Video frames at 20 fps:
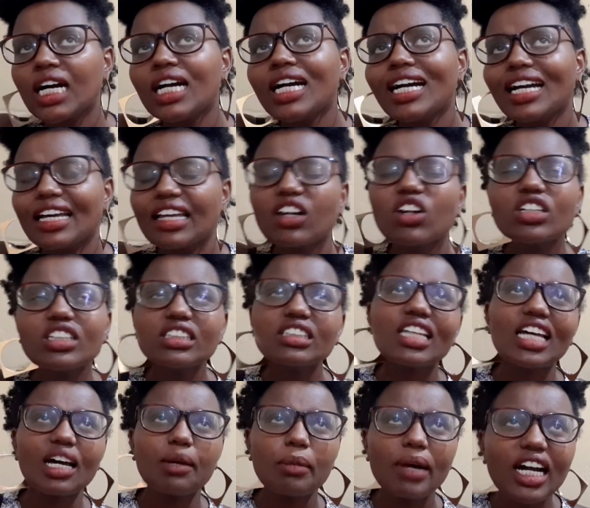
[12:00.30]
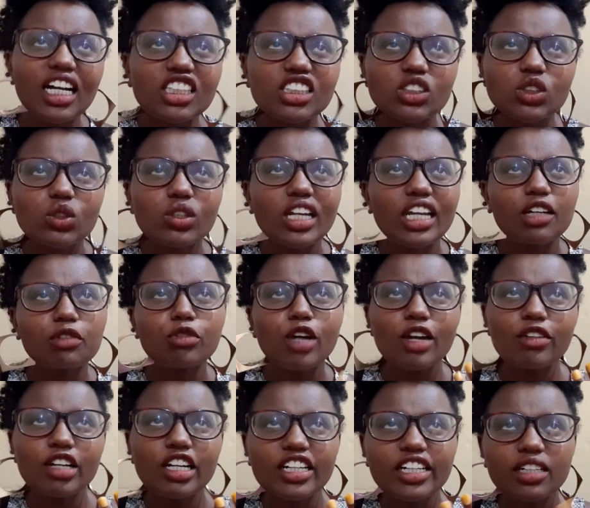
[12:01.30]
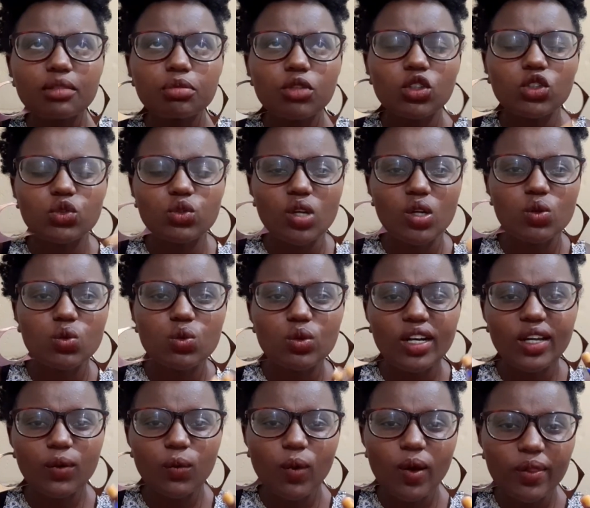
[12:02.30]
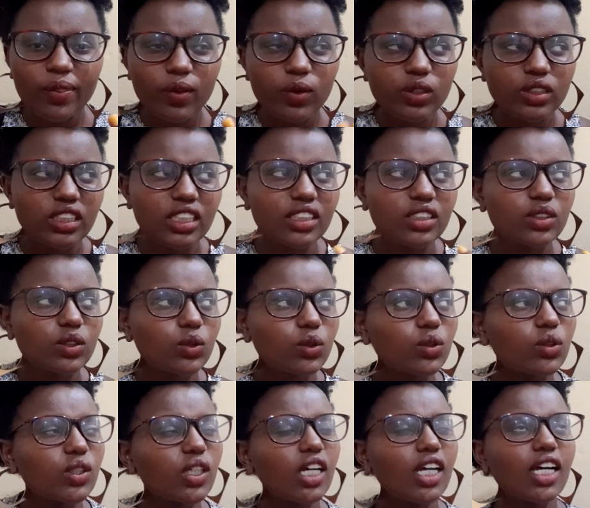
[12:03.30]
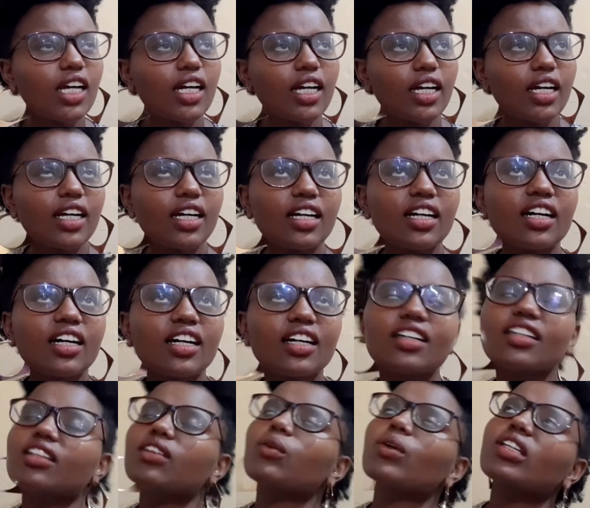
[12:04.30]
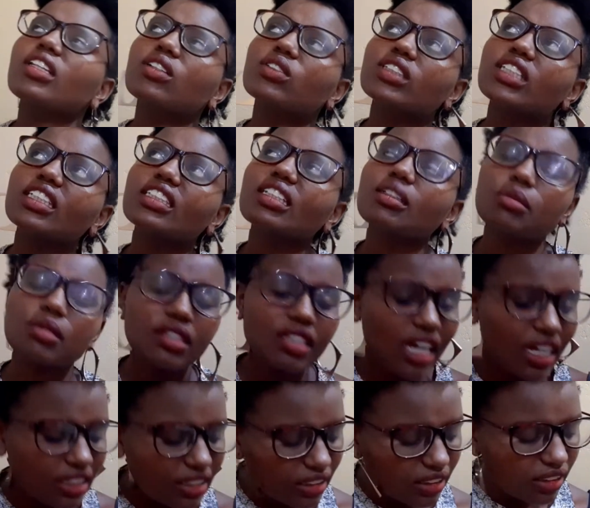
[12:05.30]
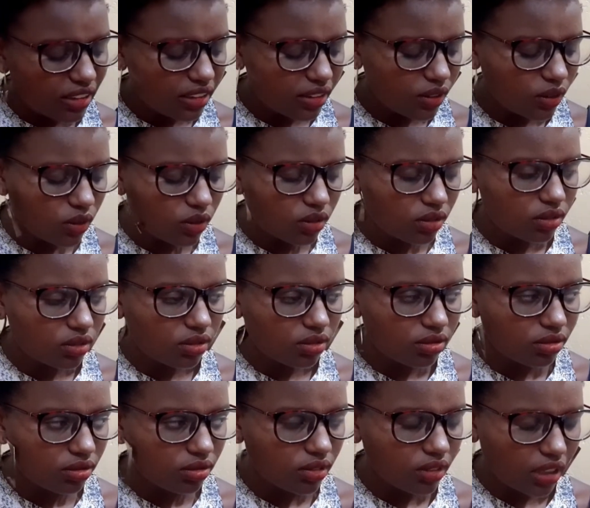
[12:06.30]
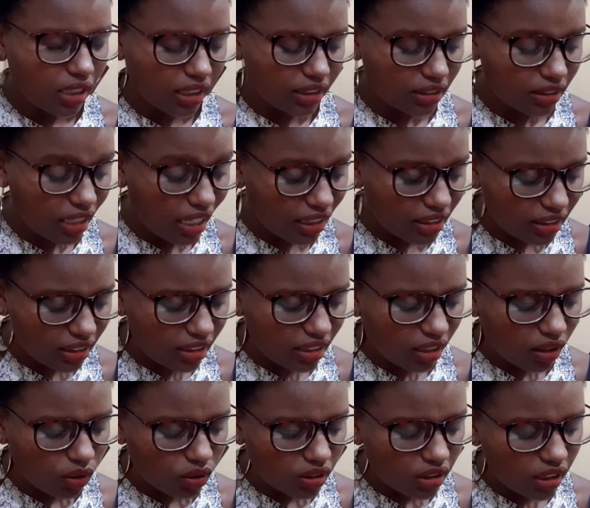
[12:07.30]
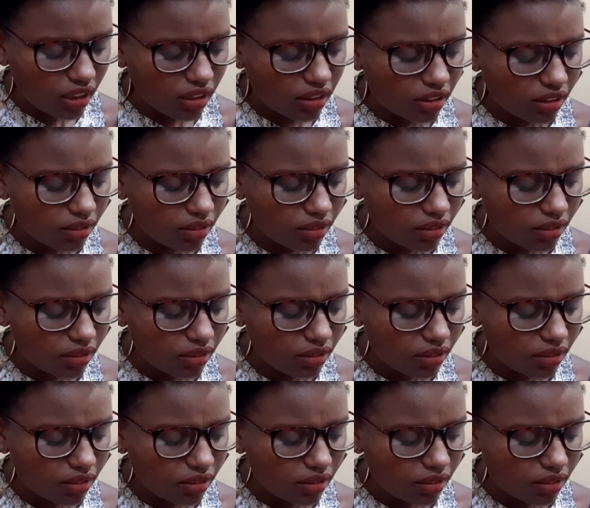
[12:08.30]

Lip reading: I don't need that much, so like 500, because we are to like 1,000. So 1,000 times 30, so that's 30,000.